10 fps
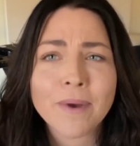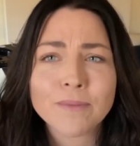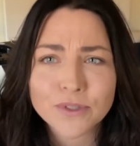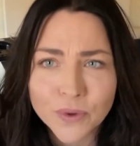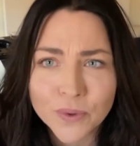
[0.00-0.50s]
I'm
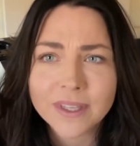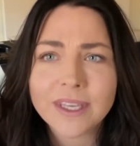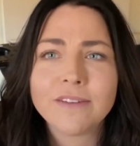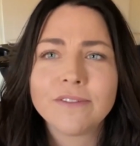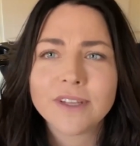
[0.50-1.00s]
so
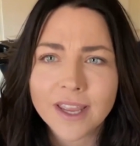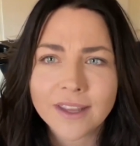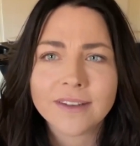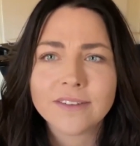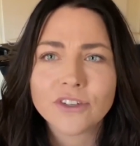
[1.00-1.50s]
relieved
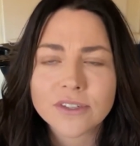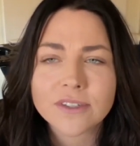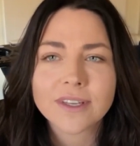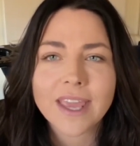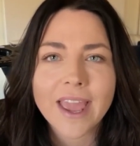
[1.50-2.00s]
and just
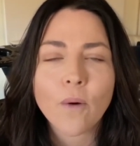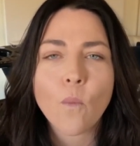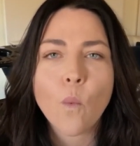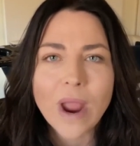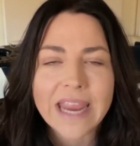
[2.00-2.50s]
can't
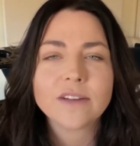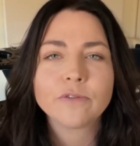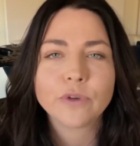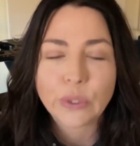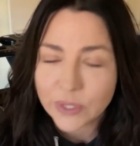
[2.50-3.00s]
wait
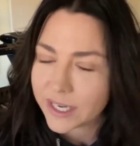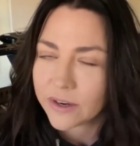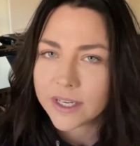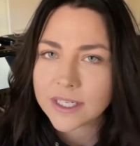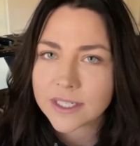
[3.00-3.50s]
for you to hear
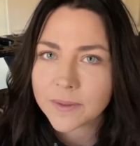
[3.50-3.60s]
it